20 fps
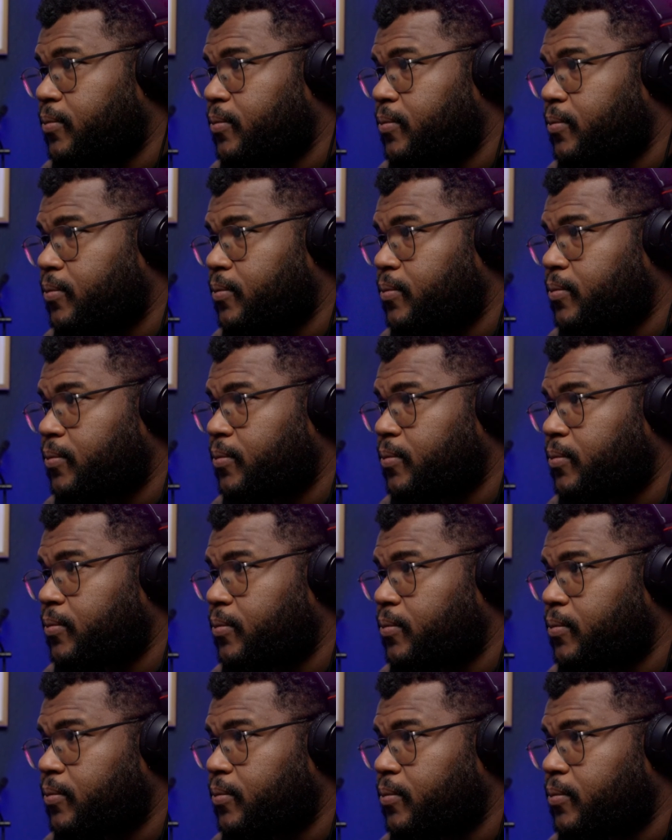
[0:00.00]

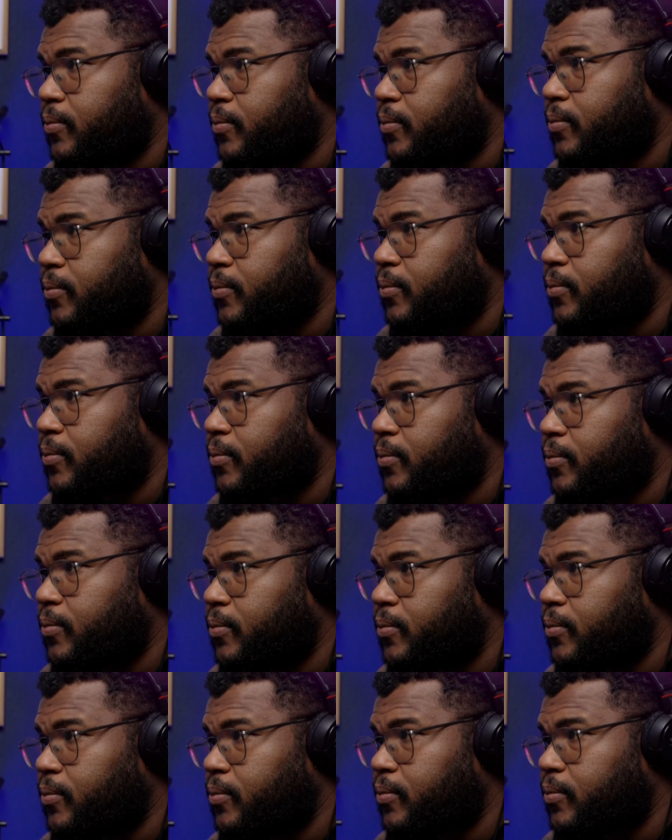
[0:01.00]

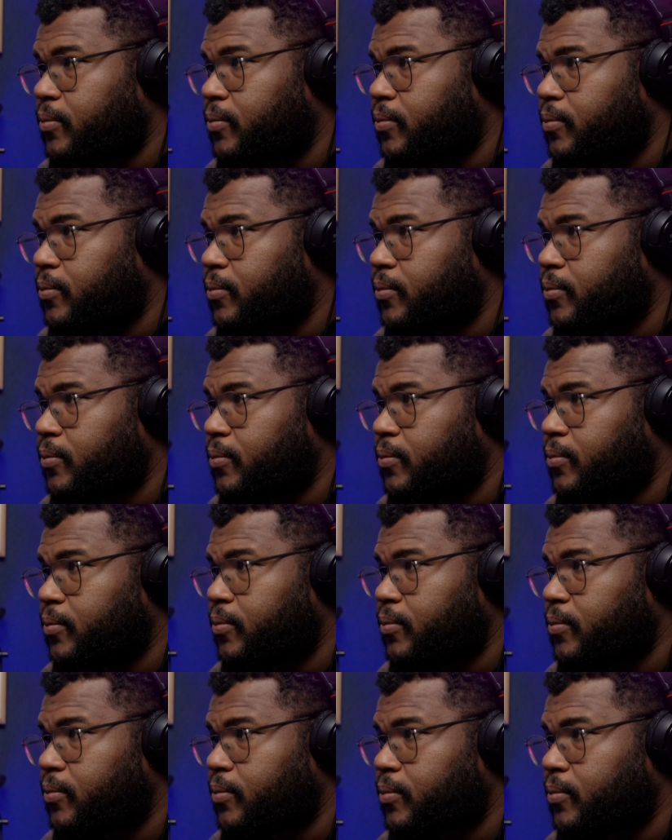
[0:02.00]

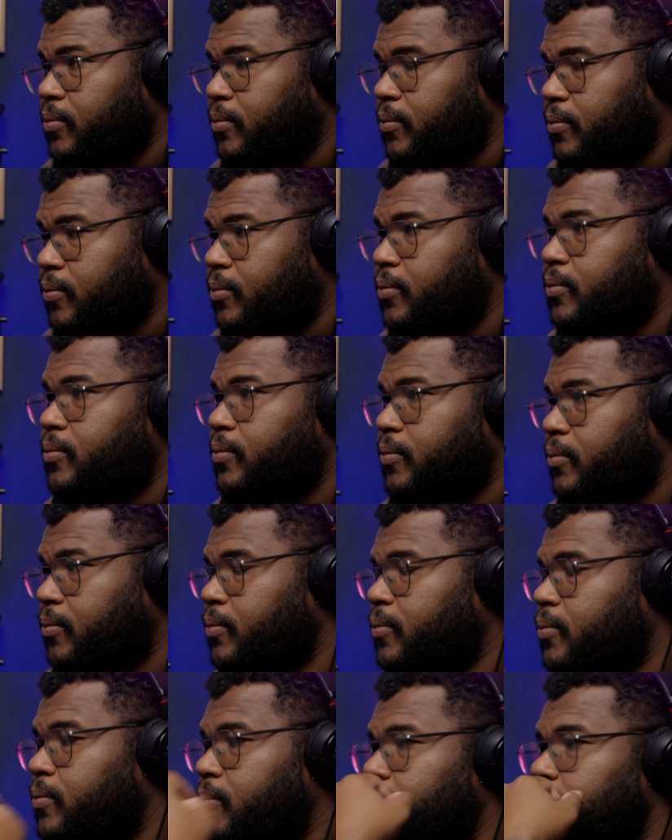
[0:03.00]

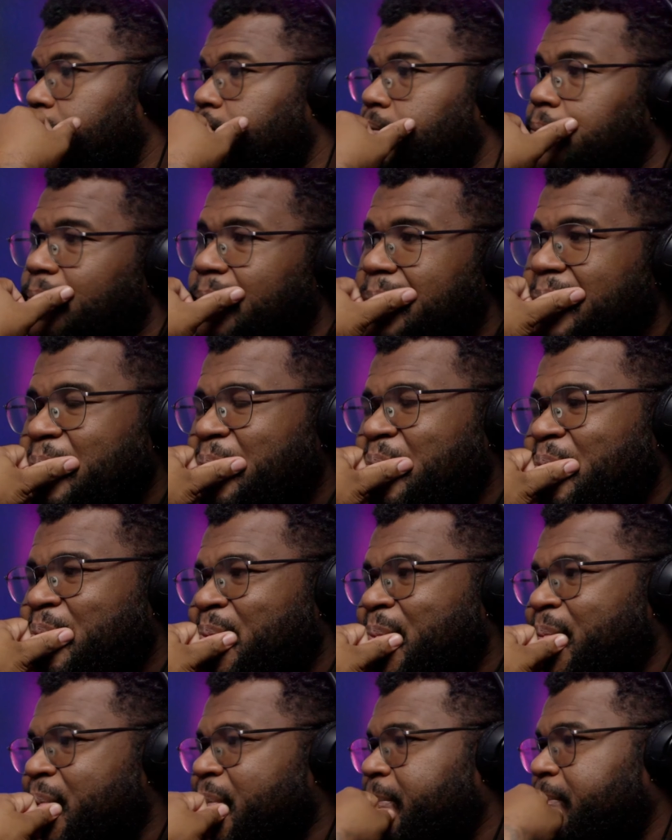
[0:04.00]

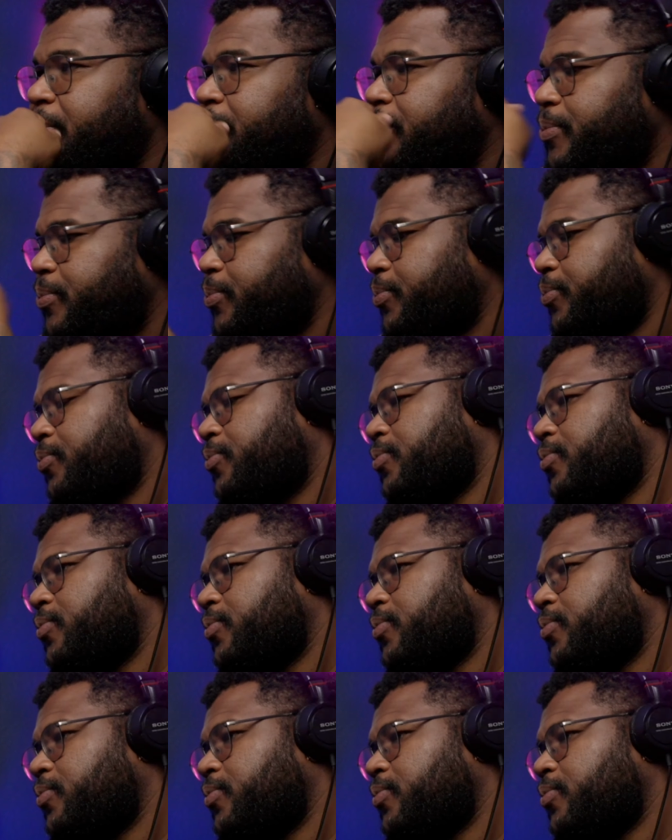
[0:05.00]
(not speaking)